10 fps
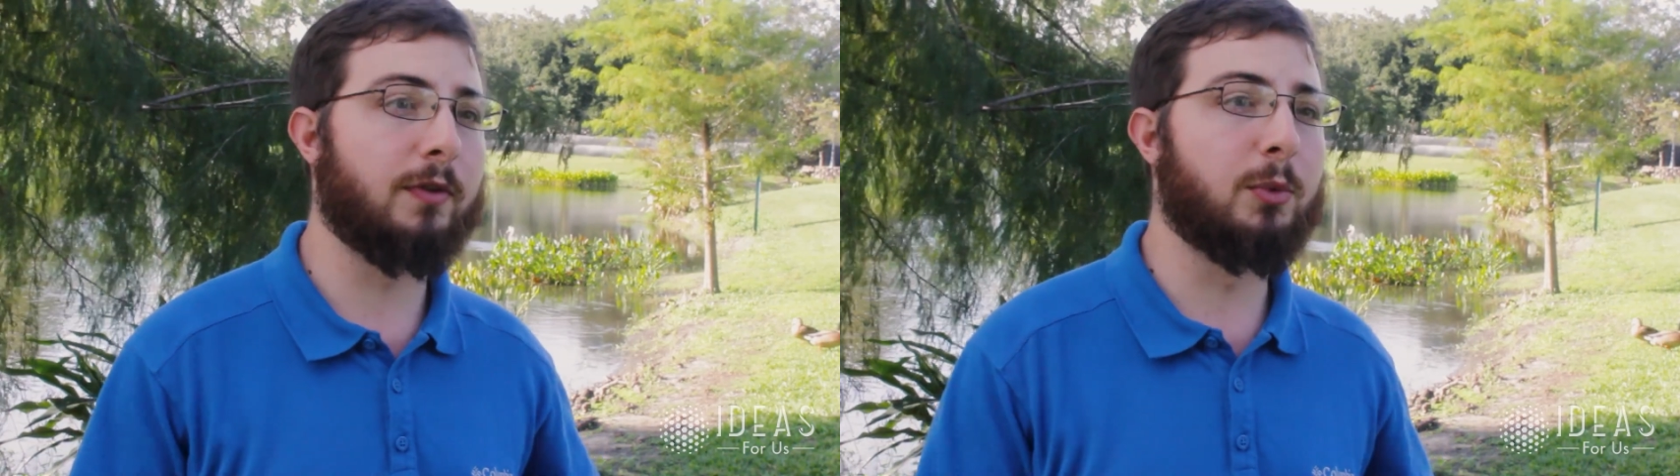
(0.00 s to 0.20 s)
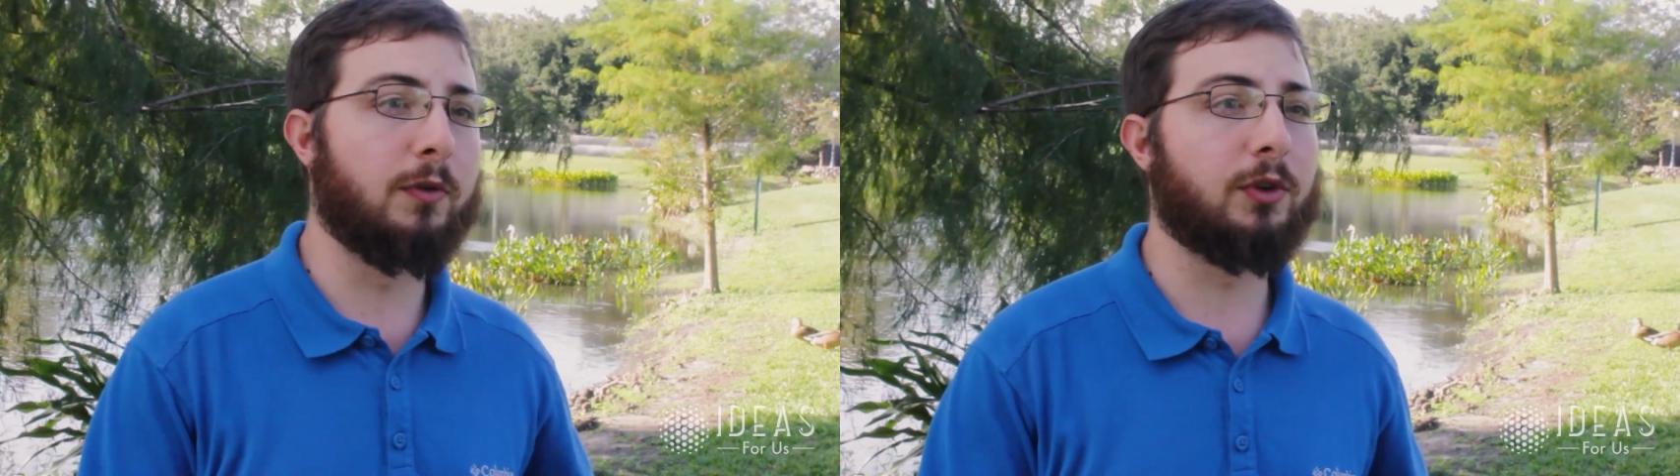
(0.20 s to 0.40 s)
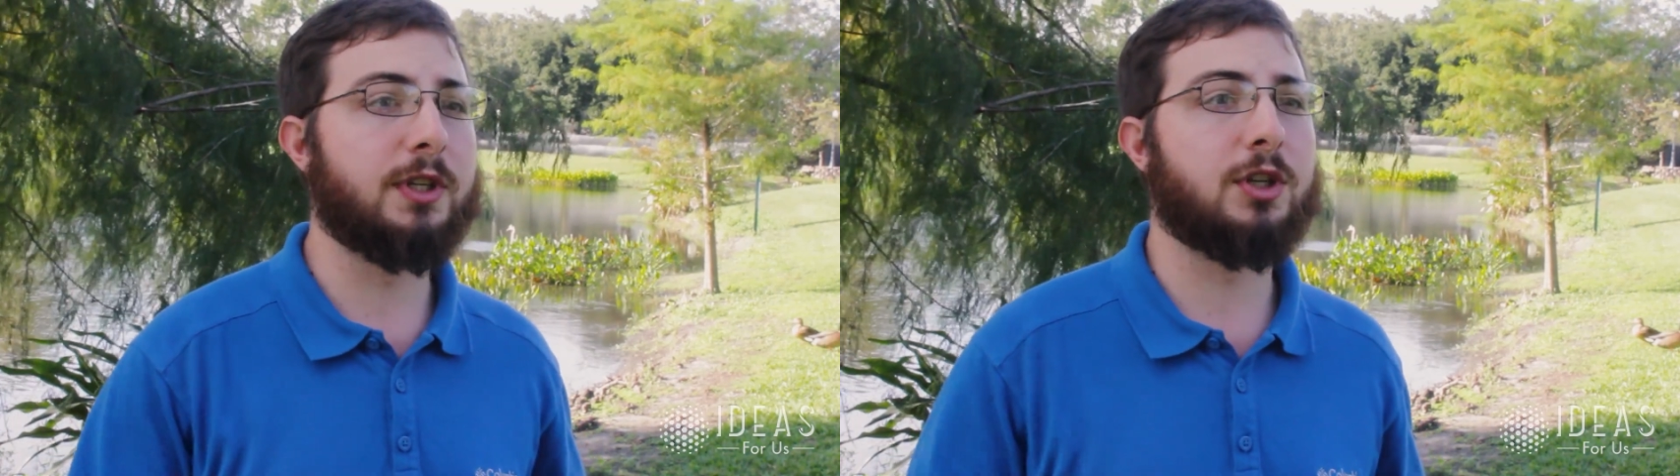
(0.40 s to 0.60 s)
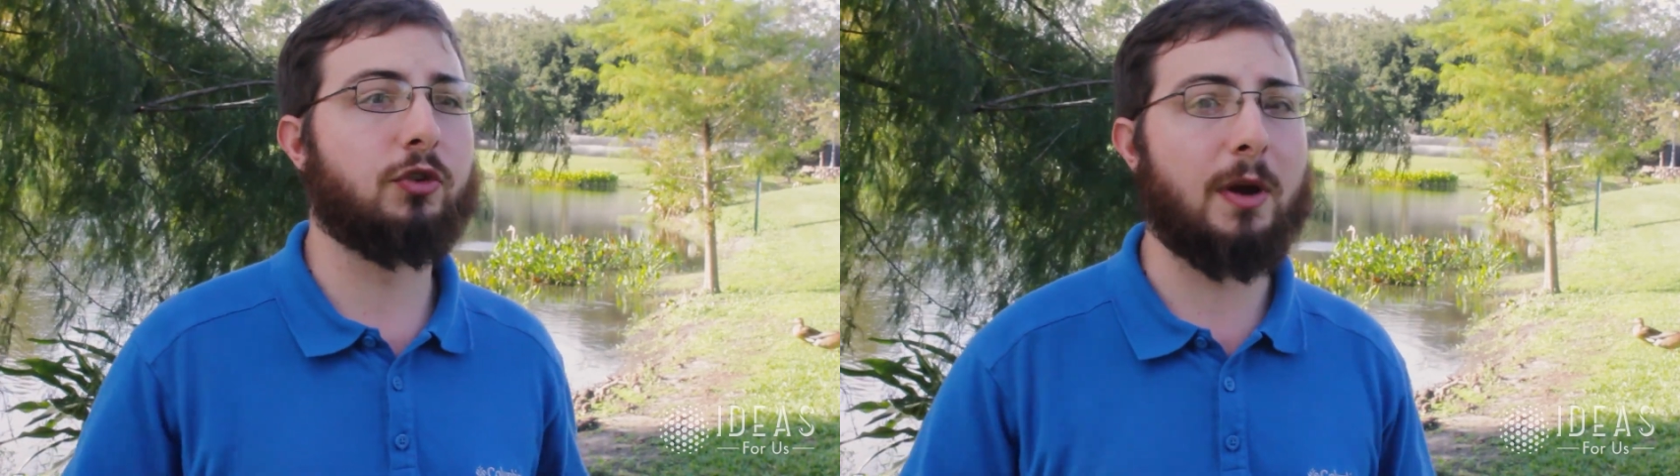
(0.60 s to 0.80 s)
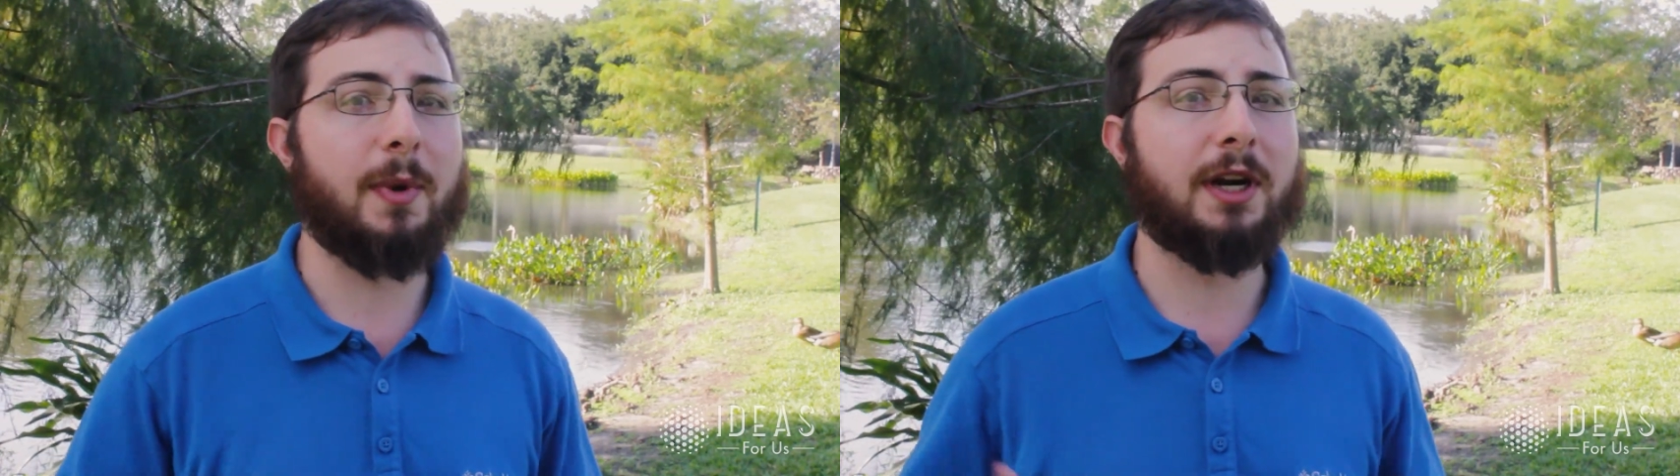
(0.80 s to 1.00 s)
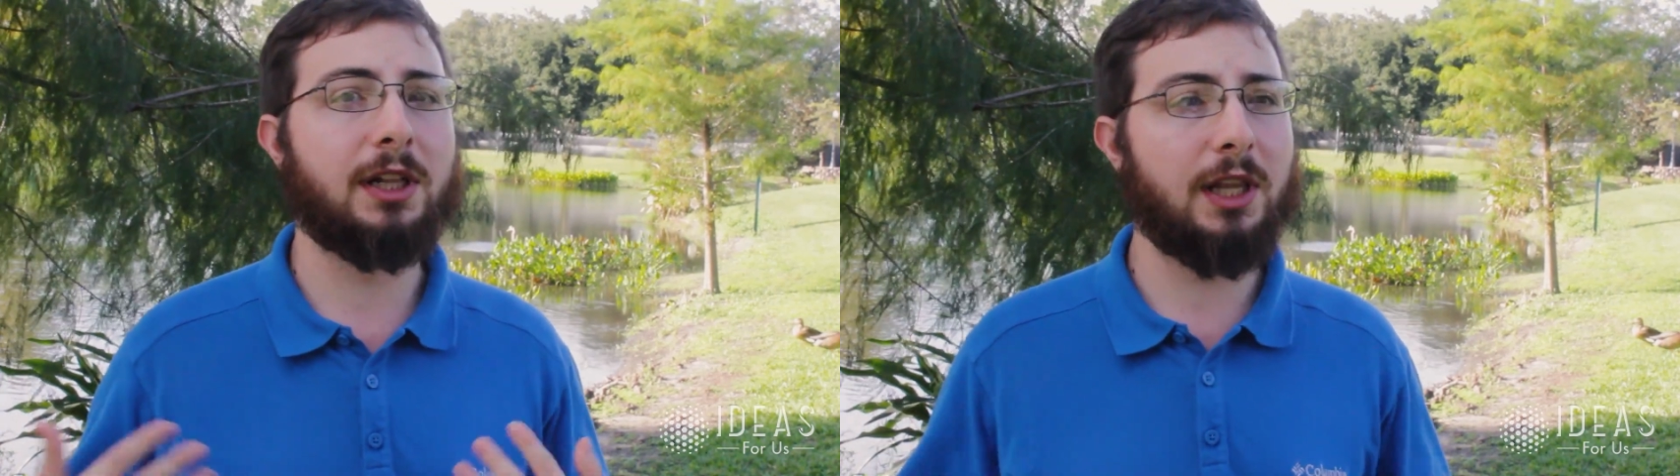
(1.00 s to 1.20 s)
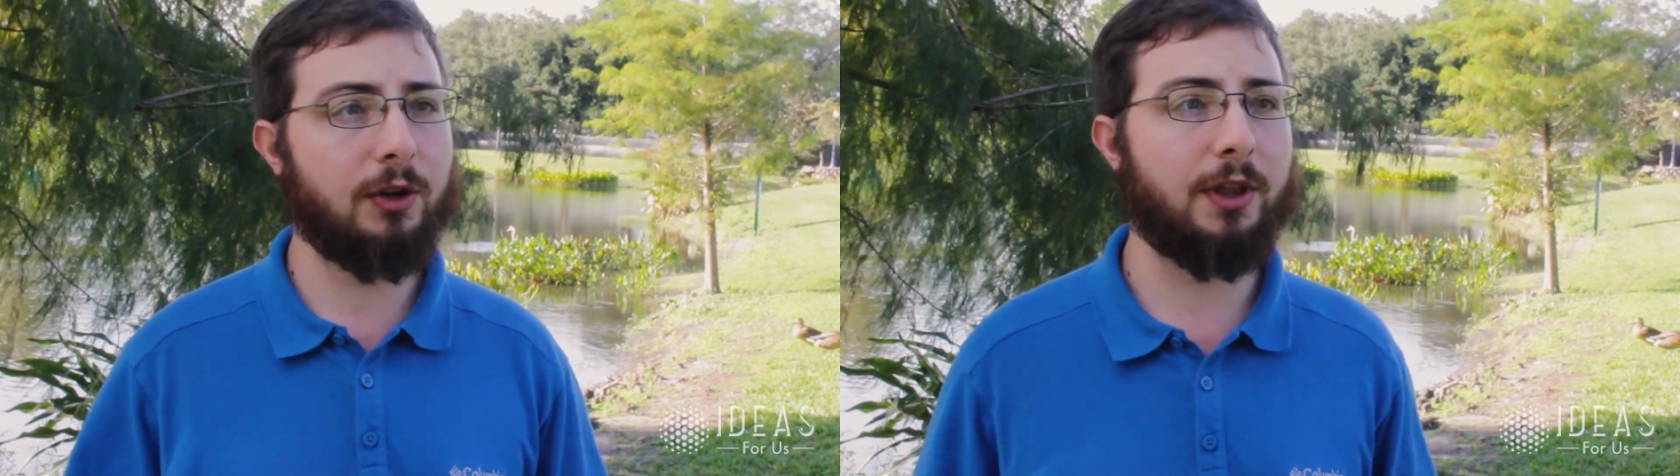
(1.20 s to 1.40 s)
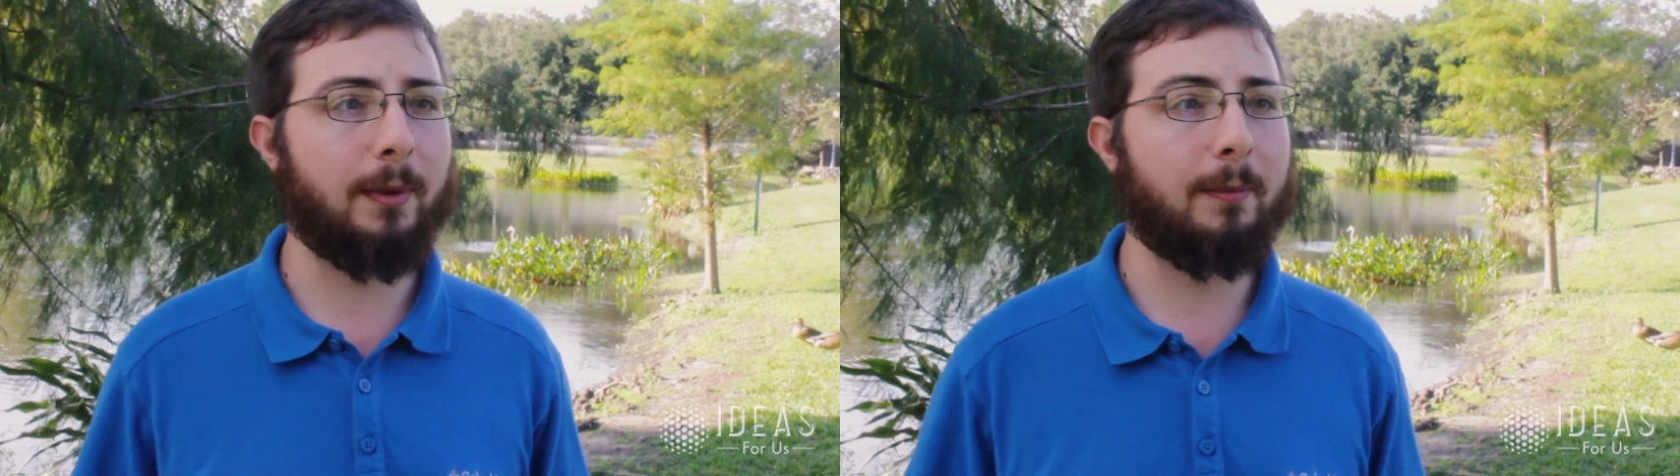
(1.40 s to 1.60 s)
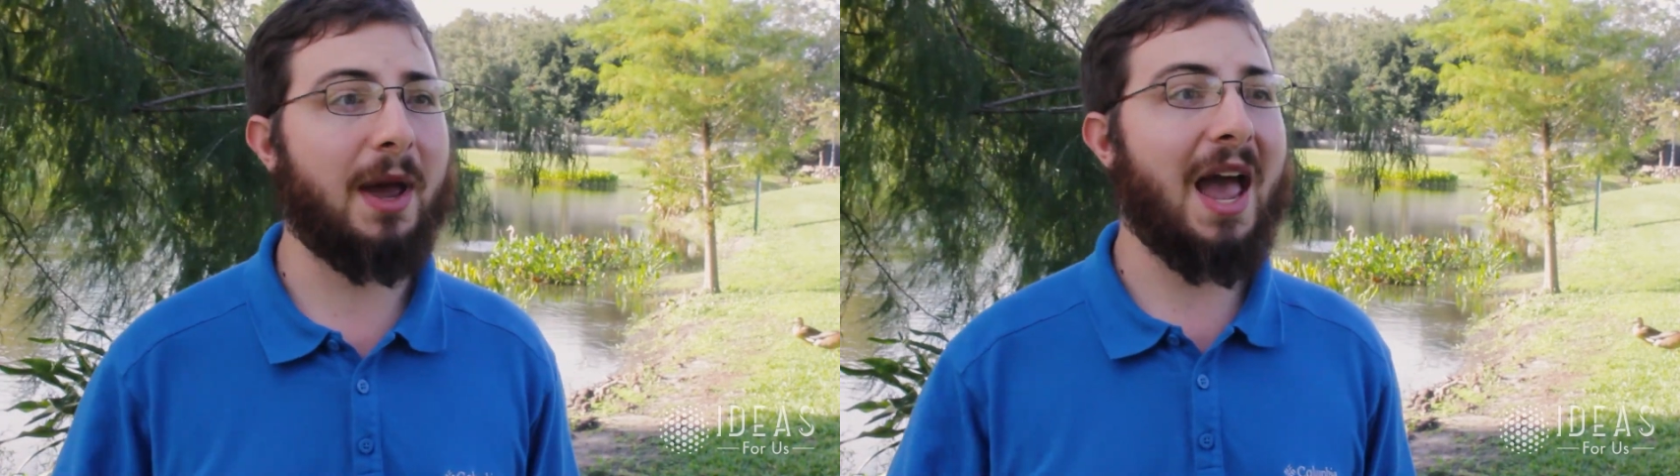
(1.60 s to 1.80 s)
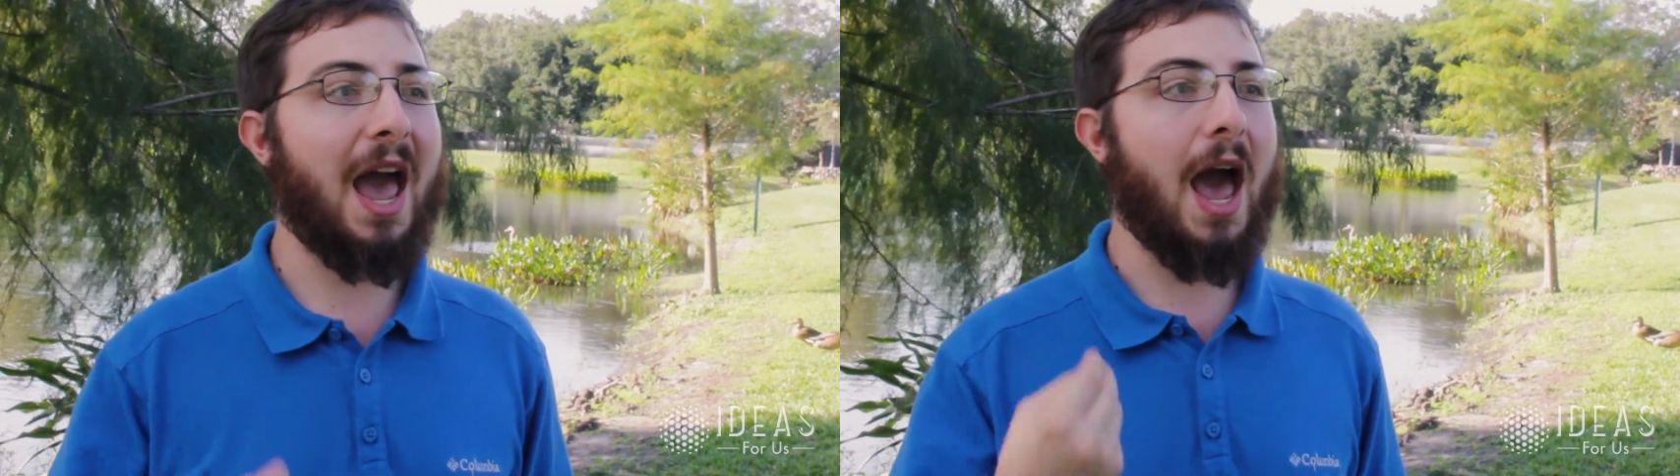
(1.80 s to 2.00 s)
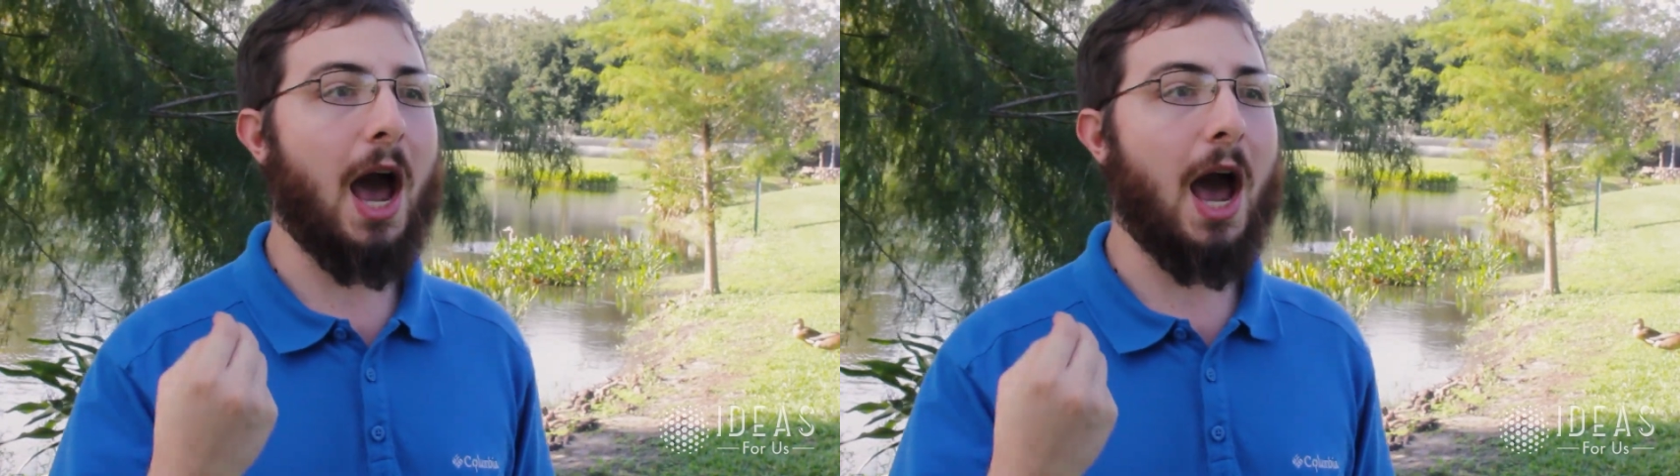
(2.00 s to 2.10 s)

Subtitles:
removal is a great way to clear them.